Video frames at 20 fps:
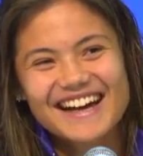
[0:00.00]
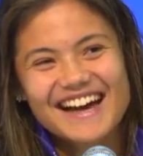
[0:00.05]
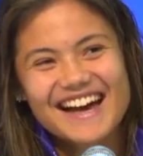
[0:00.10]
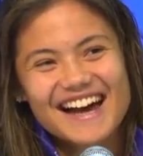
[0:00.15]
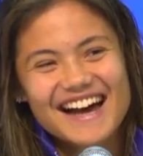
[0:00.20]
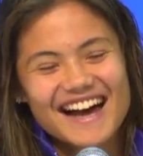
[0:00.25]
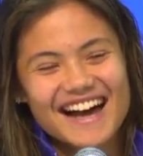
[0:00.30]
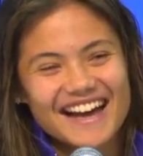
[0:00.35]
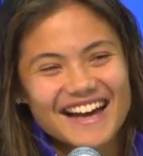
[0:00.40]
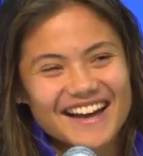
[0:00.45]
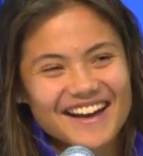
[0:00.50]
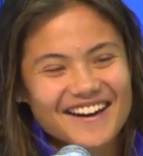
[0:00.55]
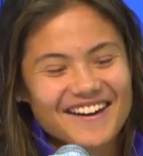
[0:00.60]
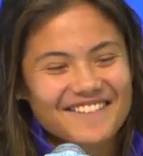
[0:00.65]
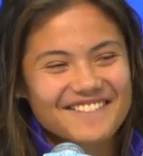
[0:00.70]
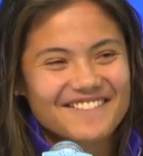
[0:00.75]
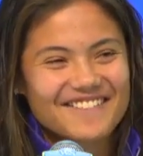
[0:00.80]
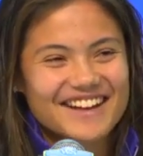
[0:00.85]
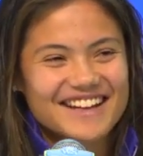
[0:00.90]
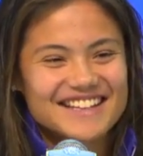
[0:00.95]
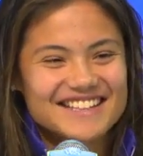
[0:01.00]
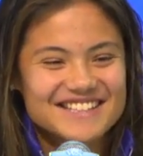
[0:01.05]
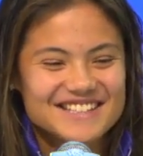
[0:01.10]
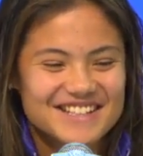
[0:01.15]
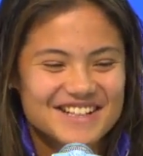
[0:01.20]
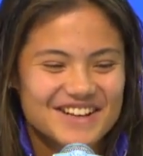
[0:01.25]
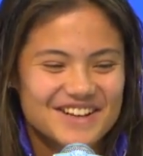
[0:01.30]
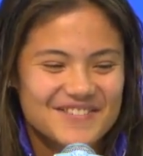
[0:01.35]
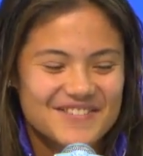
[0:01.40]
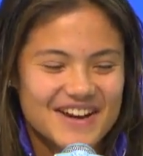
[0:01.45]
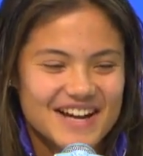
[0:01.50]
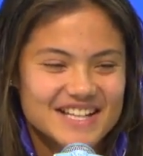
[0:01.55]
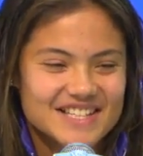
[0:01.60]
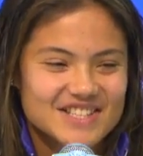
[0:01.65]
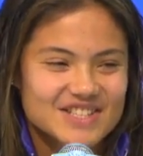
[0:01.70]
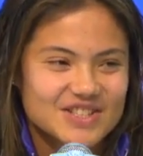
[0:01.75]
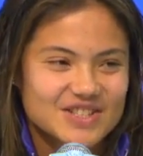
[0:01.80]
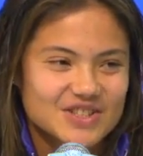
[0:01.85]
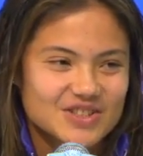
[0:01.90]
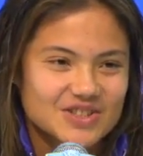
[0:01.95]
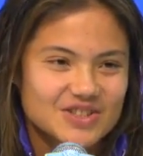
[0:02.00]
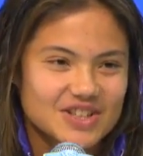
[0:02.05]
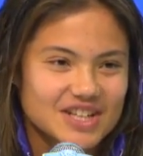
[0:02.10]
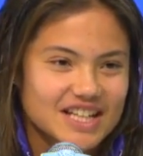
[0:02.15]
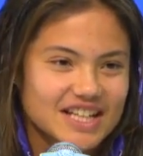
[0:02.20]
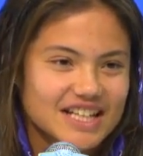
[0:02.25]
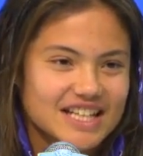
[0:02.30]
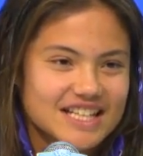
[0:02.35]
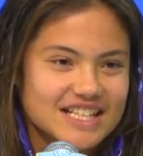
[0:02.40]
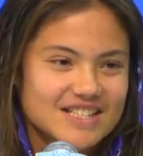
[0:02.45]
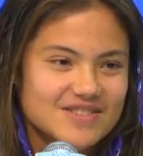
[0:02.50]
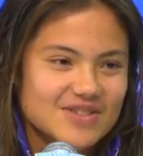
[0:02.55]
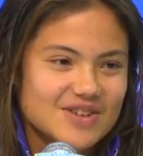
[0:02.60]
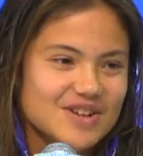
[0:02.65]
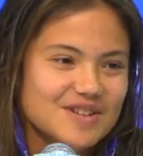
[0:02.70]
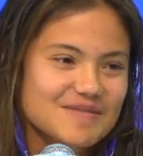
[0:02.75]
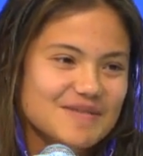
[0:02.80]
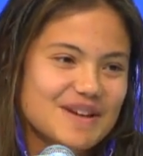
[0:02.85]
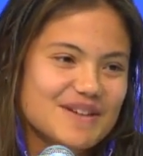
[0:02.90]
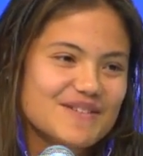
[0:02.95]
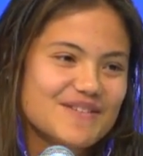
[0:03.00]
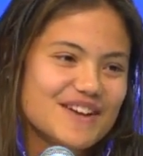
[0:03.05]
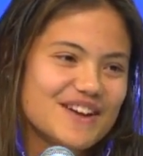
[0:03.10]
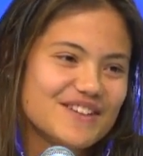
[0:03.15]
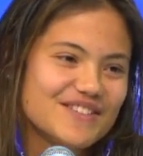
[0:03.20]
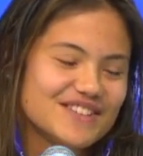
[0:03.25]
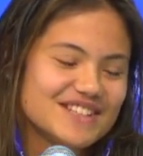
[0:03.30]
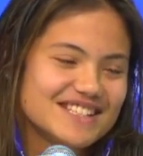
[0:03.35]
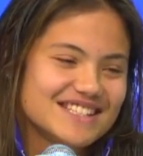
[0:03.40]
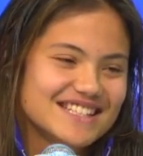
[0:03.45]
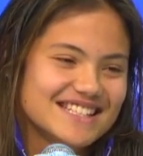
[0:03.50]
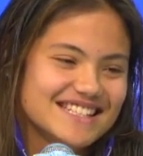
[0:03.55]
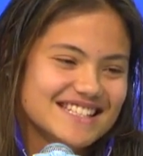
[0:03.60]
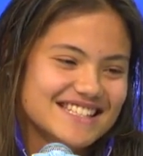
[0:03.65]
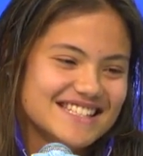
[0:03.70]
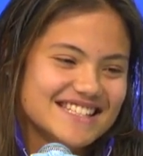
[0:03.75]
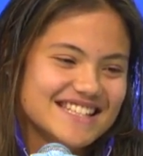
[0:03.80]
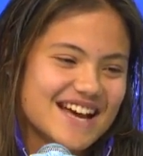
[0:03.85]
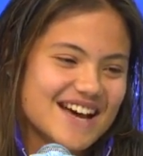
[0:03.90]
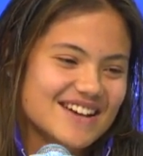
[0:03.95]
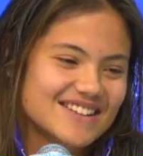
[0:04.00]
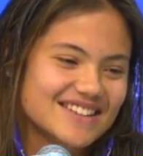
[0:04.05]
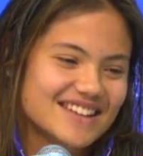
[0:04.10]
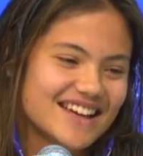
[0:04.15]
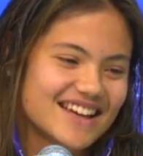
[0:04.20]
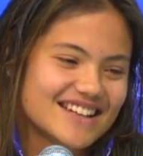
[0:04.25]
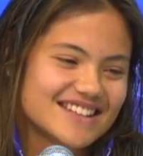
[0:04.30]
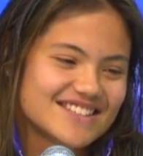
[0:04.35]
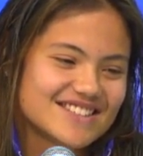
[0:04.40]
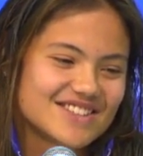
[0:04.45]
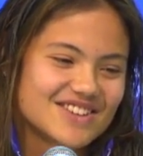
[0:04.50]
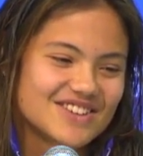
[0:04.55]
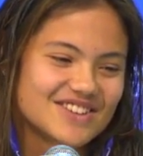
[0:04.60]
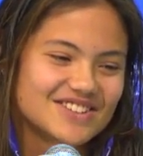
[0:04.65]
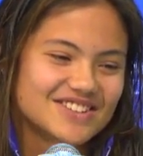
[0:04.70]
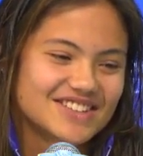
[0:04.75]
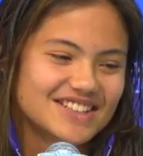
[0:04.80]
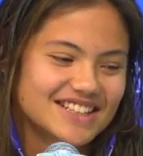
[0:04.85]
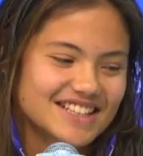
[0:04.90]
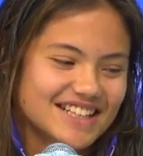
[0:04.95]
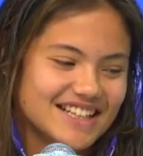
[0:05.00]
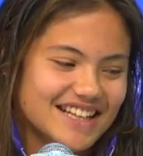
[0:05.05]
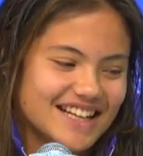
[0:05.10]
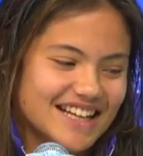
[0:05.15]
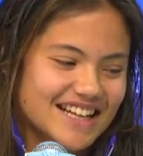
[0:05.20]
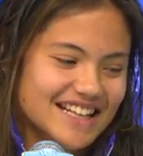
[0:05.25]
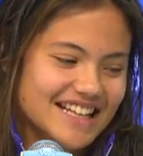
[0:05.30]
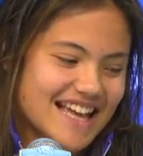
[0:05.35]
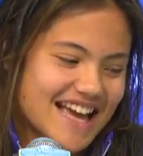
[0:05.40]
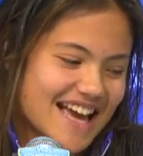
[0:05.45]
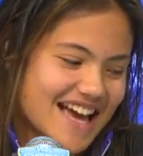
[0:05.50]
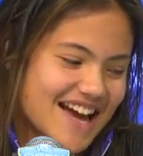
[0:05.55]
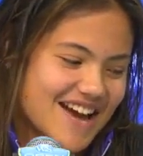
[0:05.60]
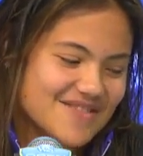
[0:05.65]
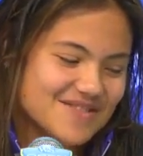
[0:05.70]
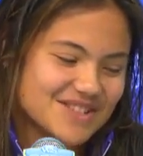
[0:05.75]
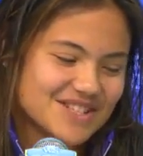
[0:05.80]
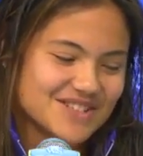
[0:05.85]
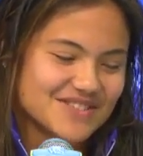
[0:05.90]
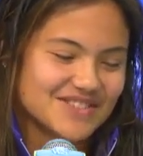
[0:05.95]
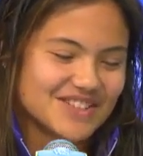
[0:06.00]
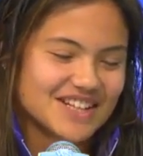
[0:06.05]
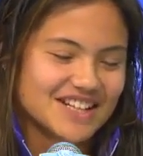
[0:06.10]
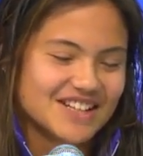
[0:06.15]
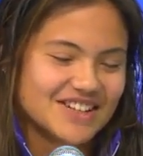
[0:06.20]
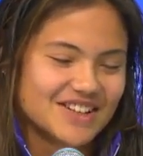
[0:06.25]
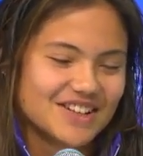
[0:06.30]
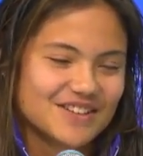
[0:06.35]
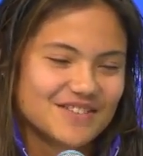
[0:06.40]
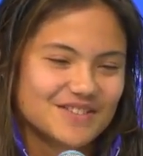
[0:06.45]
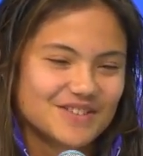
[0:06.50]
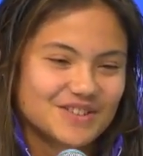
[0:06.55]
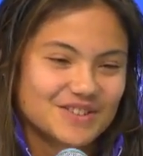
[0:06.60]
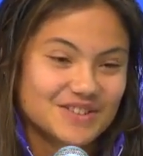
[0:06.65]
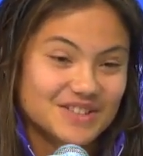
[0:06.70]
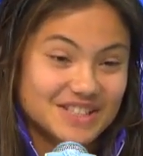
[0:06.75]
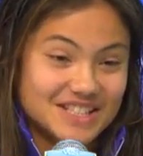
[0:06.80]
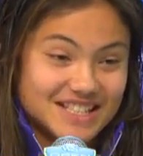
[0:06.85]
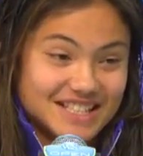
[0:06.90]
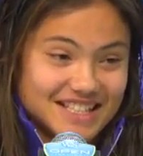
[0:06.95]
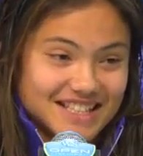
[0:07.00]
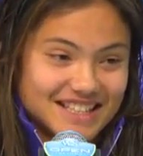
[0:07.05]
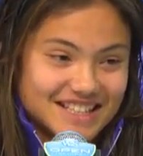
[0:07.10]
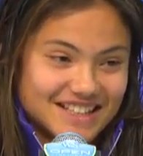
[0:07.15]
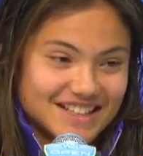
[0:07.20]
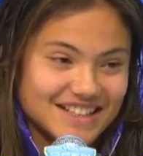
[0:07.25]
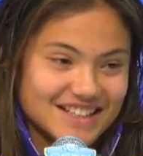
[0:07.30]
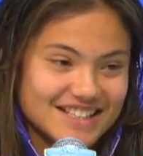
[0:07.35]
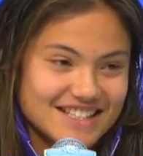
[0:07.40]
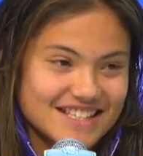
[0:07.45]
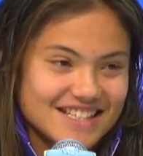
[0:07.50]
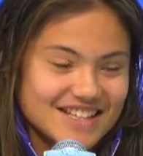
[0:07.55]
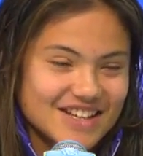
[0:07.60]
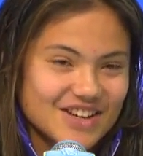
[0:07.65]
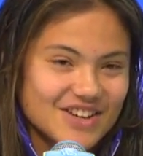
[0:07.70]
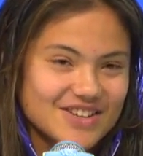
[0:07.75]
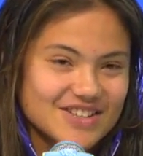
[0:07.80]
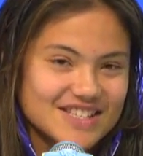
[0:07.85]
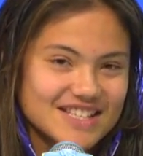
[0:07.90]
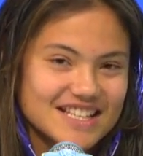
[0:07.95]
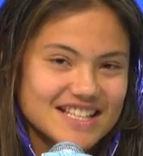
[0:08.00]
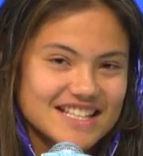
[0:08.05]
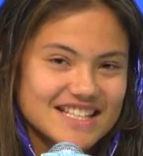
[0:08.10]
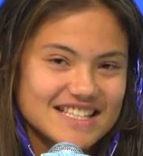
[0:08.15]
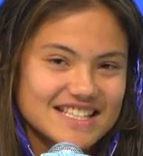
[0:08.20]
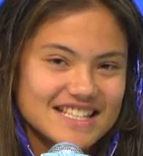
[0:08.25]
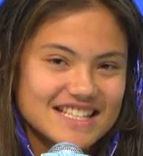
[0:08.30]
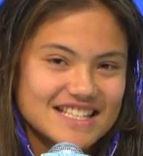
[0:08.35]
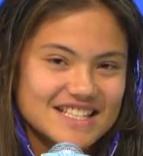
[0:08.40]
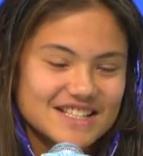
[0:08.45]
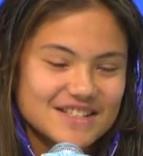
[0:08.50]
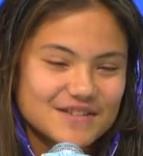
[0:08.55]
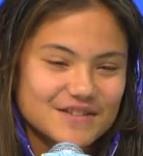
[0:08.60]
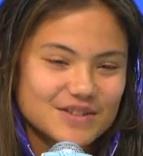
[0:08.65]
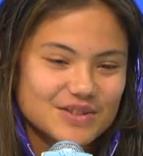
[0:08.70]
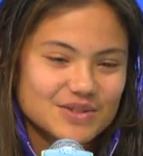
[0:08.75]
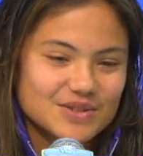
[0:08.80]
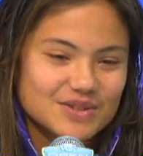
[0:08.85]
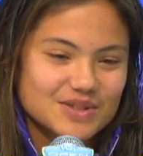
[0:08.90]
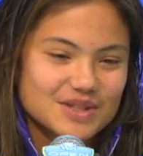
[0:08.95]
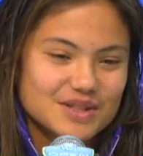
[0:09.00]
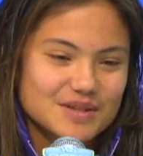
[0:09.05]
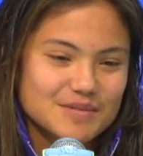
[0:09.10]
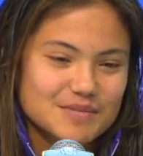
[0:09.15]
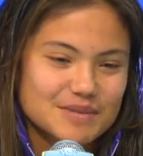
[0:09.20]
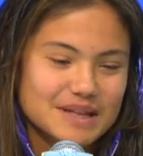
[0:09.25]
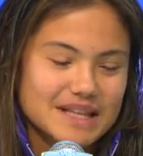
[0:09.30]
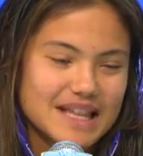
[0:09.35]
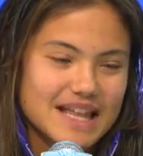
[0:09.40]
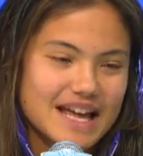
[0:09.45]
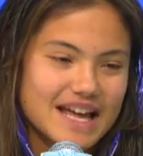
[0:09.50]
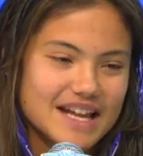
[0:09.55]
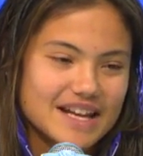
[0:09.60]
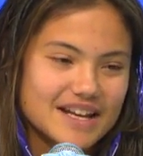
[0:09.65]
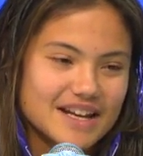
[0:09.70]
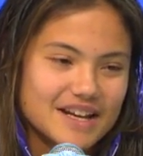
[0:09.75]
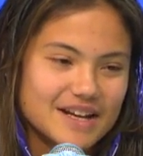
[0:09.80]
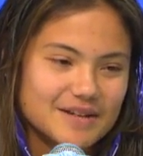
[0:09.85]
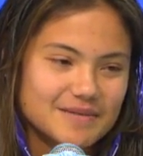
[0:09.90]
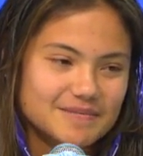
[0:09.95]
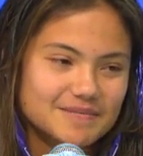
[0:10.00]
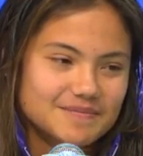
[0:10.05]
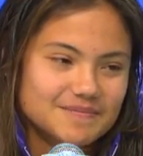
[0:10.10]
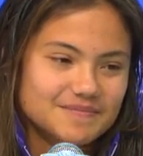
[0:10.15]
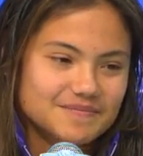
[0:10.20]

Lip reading: I can't wait to go back to New York, and it's one of my favorite cities out there. So yeah, I'm just really looking forward to go see the city, of course. But then